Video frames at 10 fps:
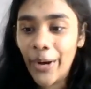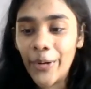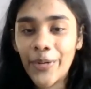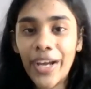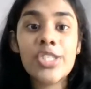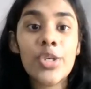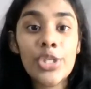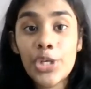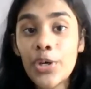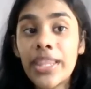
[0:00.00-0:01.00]
All right, so
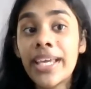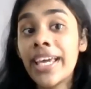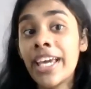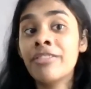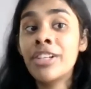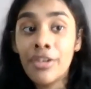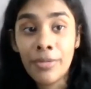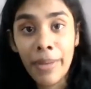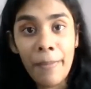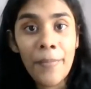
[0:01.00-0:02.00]
do you think he will
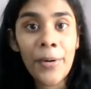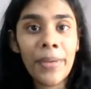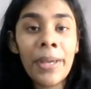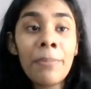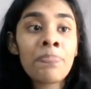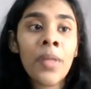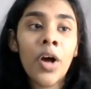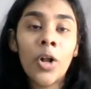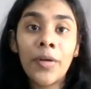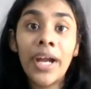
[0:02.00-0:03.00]
remember me?
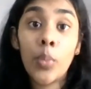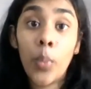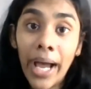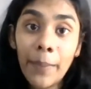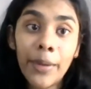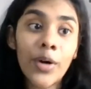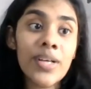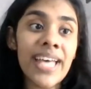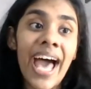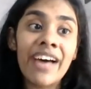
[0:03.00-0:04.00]
All right, why?
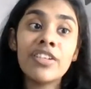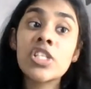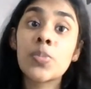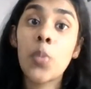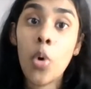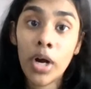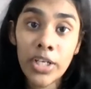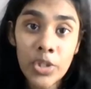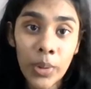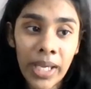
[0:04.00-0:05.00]
Because I haven't
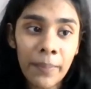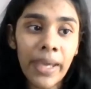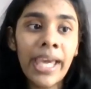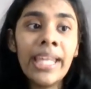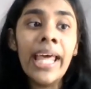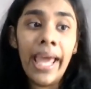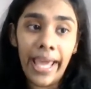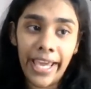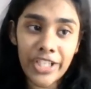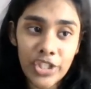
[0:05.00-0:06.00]
spoken to him in
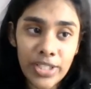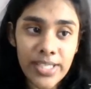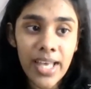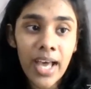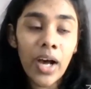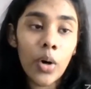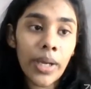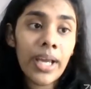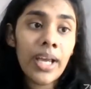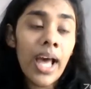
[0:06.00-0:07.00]
ages.
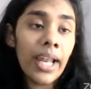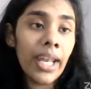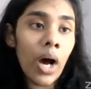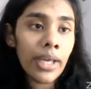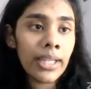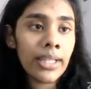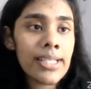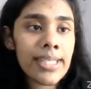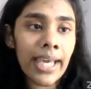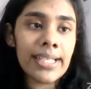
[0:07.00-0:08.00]
Okay, now in
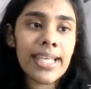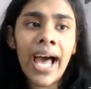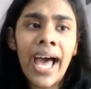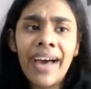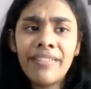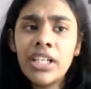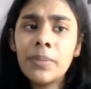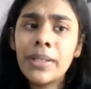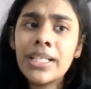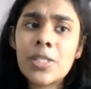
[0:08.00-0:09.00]
this case, I
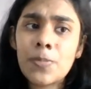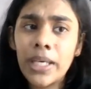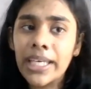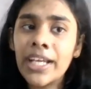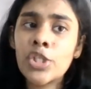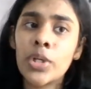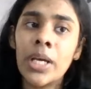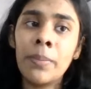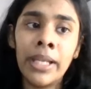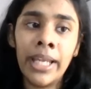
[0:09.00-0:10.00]
haven't been speaking to
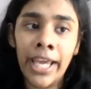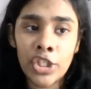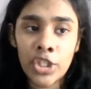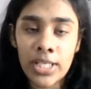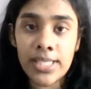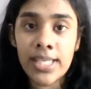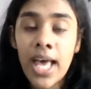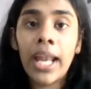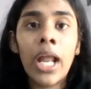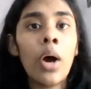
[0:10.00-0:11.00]
him in ages.
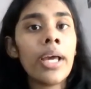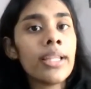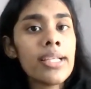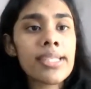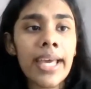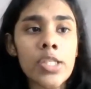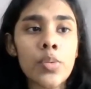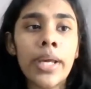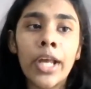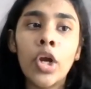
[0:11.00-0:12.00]
Now in this case,
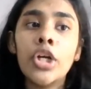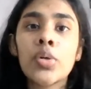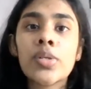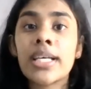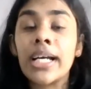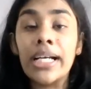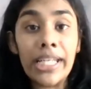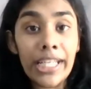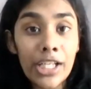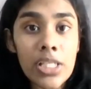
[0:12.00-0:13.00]
we cannot use a
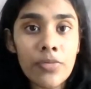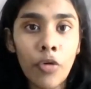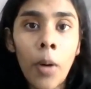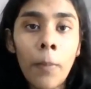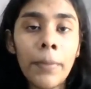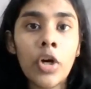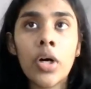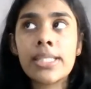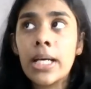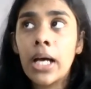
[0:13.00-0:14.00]
continuous form
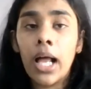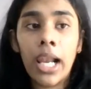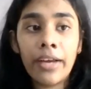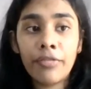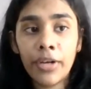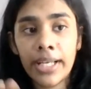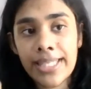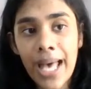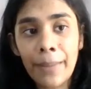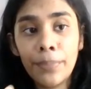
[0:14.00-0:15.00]
because, like for
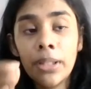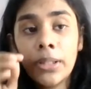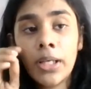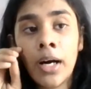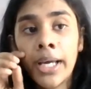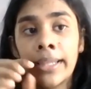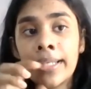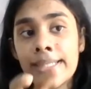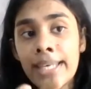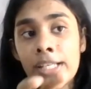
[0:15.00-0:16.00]
example, in
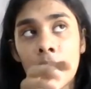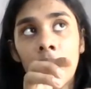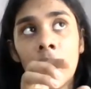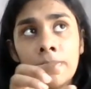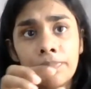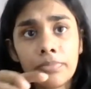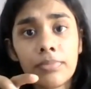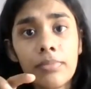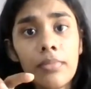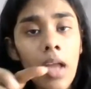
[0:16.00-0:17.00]
this case here,
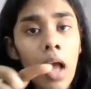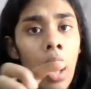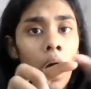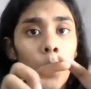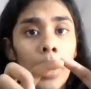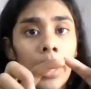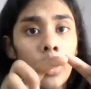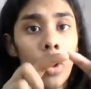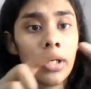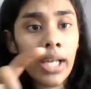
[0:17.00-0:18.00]
we are
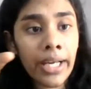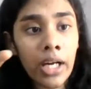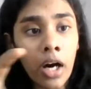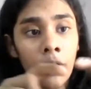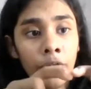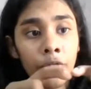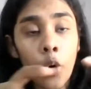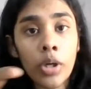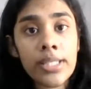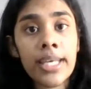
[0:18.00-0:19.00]
not like
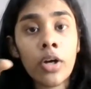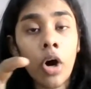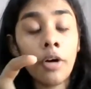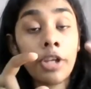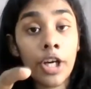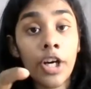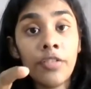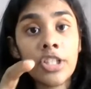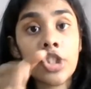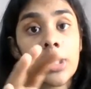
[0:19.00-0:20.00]
focusing, or here
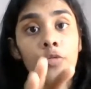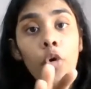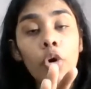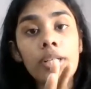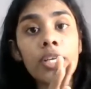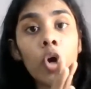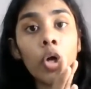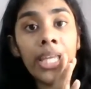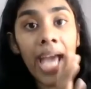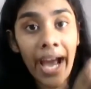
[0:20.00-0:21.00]
we are just focusing
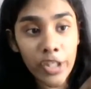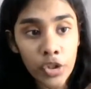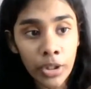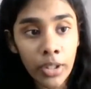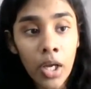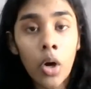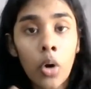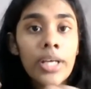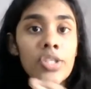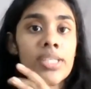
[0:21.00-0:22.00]
on the action.
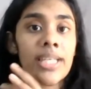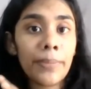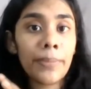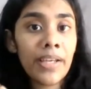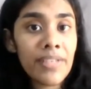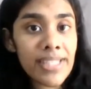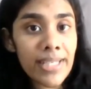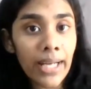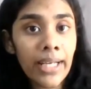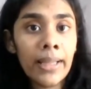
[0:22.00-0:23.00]
Okay, so something which
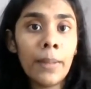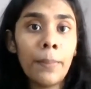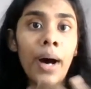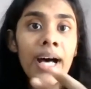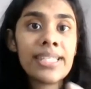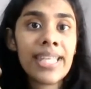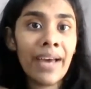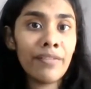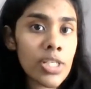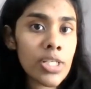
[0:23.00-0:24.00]
started in the past
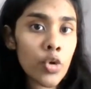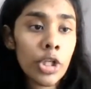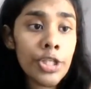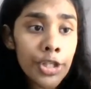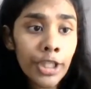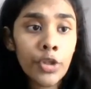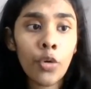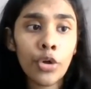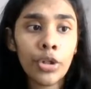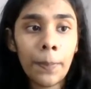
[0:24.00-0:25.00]
and which is true is still
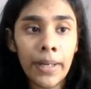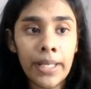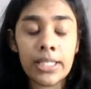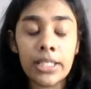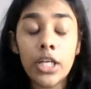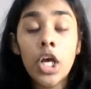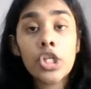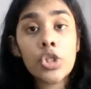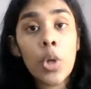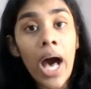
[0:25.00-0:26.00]
true to the present.
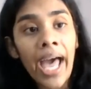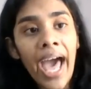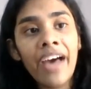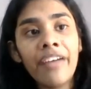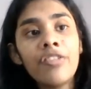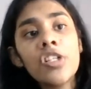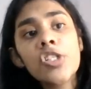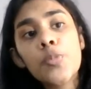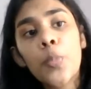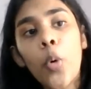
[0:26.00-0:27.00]
So I haven't
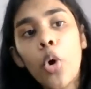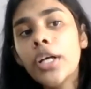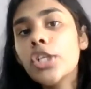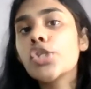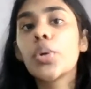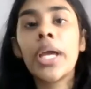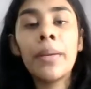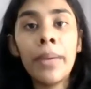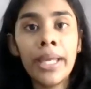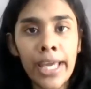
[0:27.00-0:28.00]
spoken to
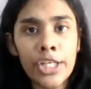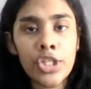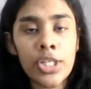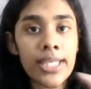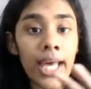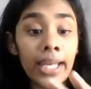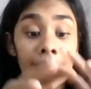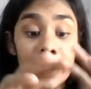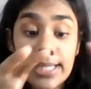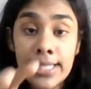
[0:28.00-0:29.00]
him in ages. Yani
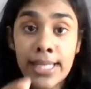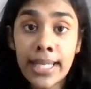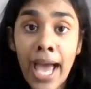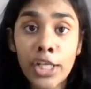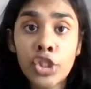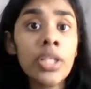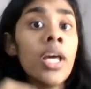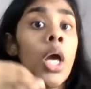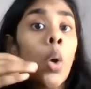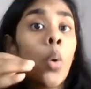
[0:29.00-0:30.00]
ki this is an action
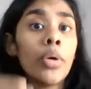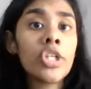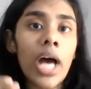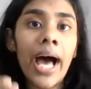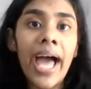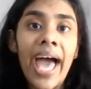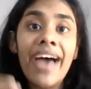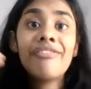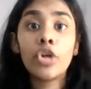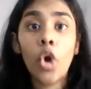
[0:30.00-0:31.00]
which I
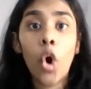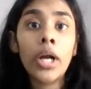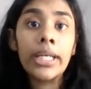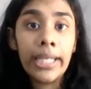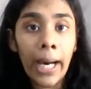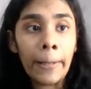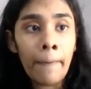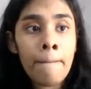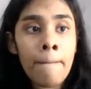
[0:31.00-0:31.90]
have not done.